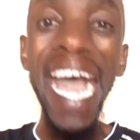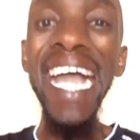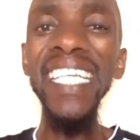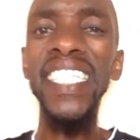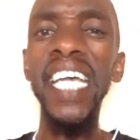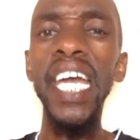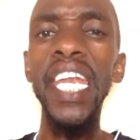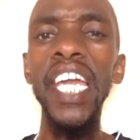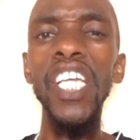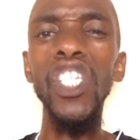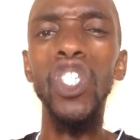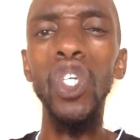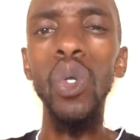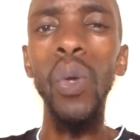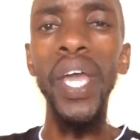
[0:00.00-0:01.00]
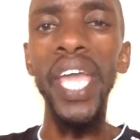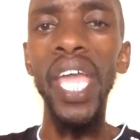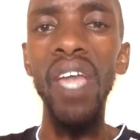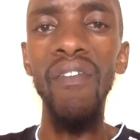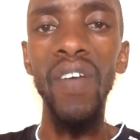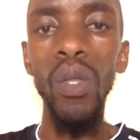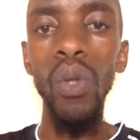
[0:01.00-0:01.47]
I challenge you
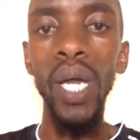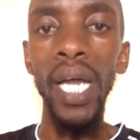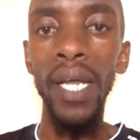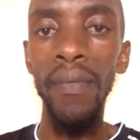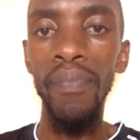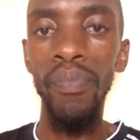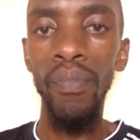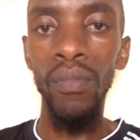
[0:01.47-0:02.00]
wherever you are.